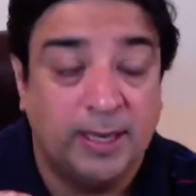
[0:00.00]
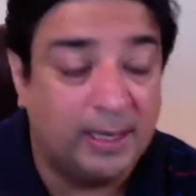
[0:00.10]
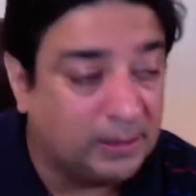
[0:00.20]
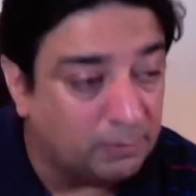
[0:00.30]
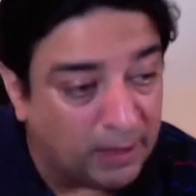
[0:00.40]

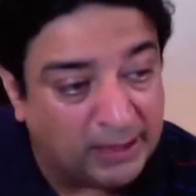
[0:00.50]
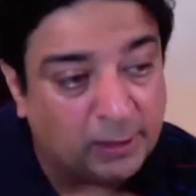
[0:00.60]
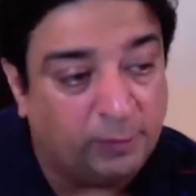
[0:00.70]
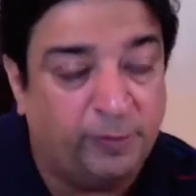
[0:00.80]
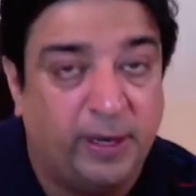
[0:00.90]
As a
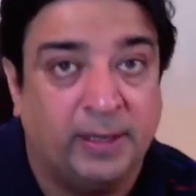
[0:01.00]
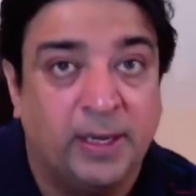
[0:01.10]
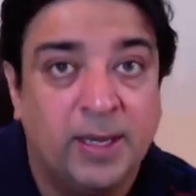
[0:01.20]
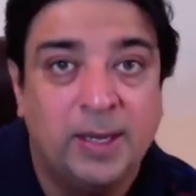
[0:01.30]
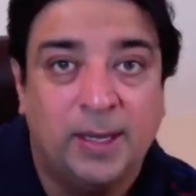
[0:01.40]
matter of
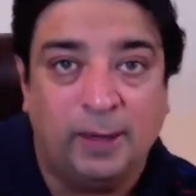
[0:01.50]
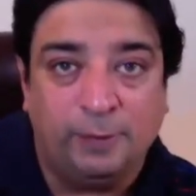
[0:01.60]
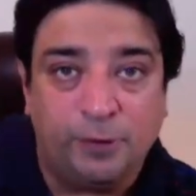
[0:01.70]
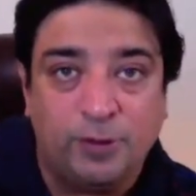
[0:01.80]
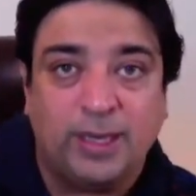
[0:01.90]
fact,
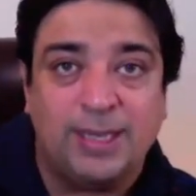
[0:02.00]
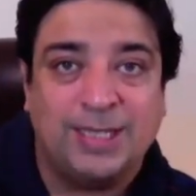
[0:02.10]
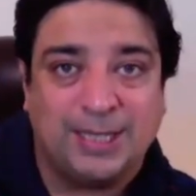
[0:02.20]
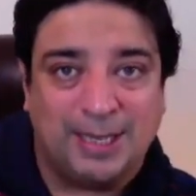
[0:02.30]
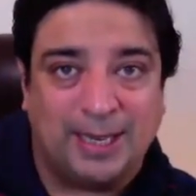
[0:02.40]
if you can
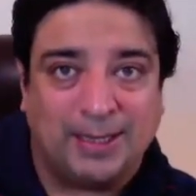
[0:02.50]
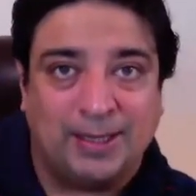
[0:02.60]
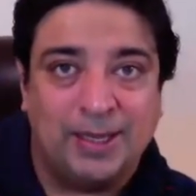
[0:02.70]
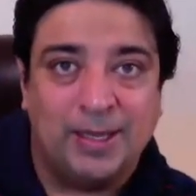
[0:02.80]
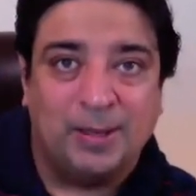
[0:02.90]

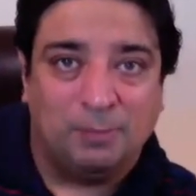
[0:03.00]
select